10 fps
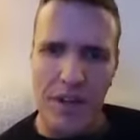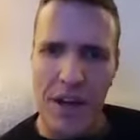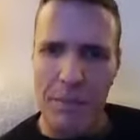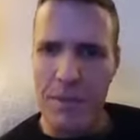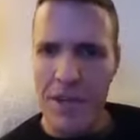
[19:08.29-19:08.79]

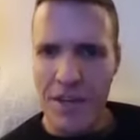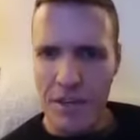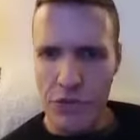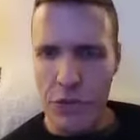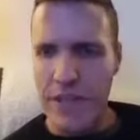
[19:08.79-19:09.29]
I'm
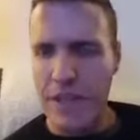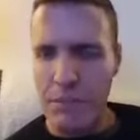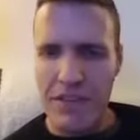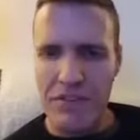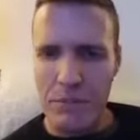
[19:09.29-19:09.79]
drinking
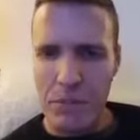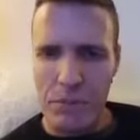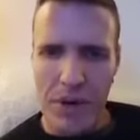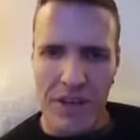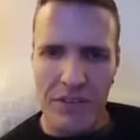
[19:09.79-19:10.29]
because I'm
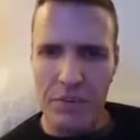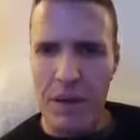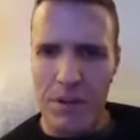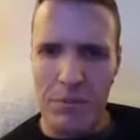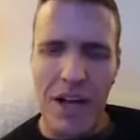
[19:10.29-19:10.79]
depressed.
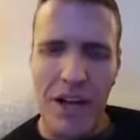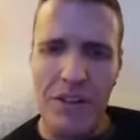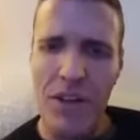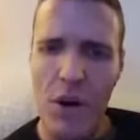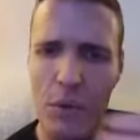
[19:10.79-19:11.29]
Blah blah blah.
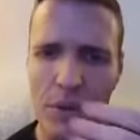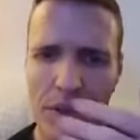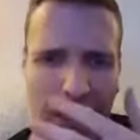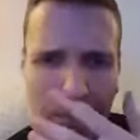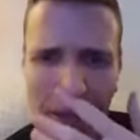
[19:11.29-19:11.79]
No, it
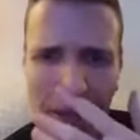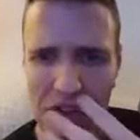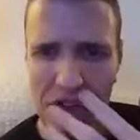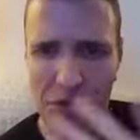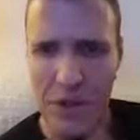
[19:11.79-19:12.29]
really came down
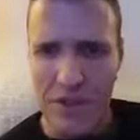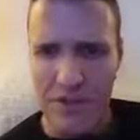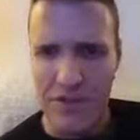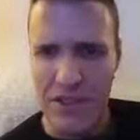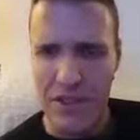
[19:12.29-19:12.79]
to a
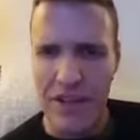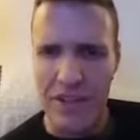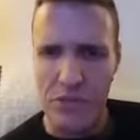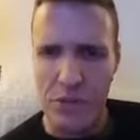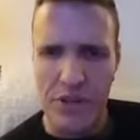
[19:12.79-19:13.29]
choice. It's either I
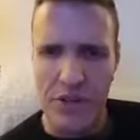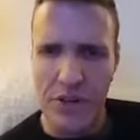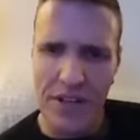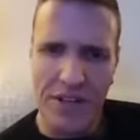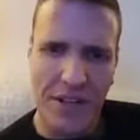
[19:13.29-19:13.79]
can drink
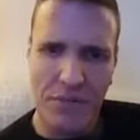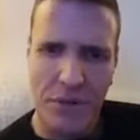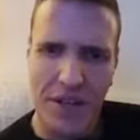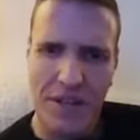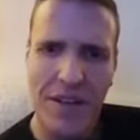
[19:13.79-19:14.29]
or I can not
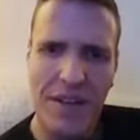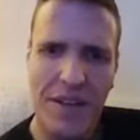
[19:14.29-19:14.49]
drink,